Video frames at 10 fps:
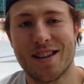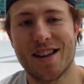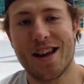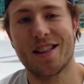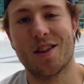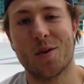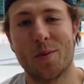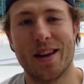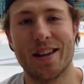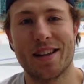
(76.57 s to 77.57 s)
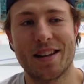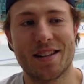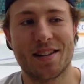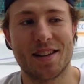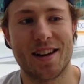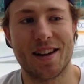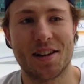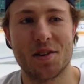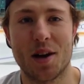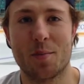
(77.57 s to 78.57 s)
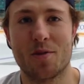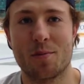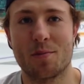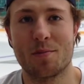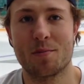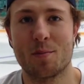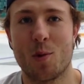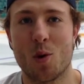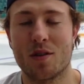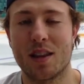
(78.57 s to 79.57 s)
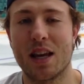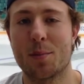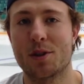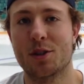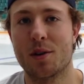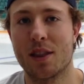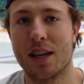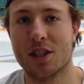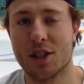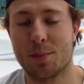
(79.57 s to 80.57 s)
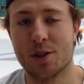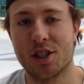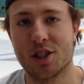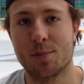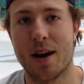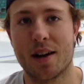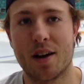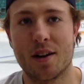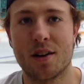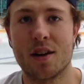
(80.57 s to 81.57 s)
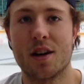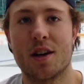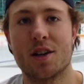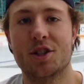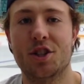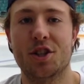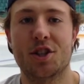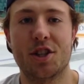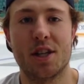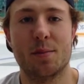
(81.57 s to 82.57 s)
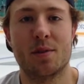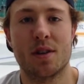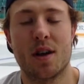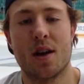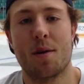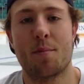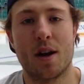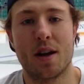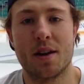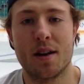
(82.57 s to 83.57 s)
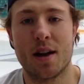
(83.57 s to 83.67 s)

Yeah, a little bit. It's you come from more of a leadership position back on your junior teams, but